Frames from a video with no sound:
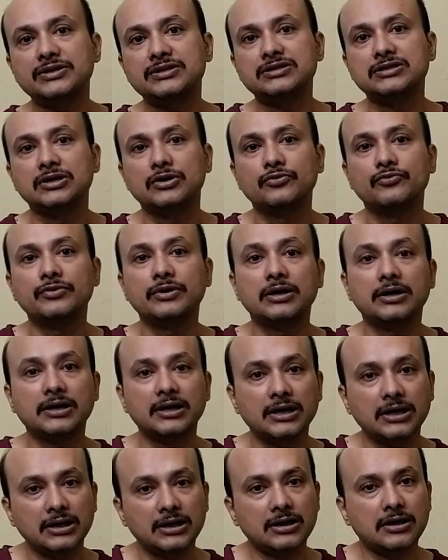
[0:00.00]
which
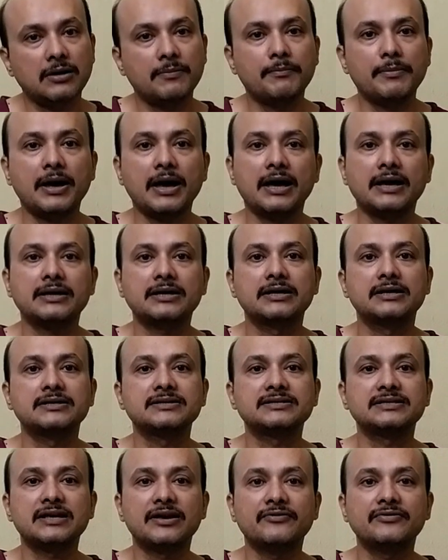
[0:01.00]
will again come
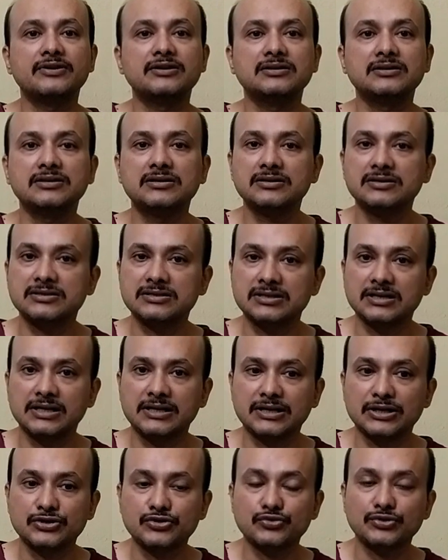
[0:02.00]
back 7
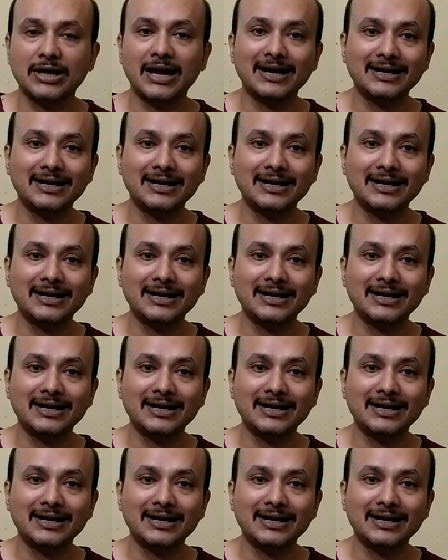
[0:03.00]
years later.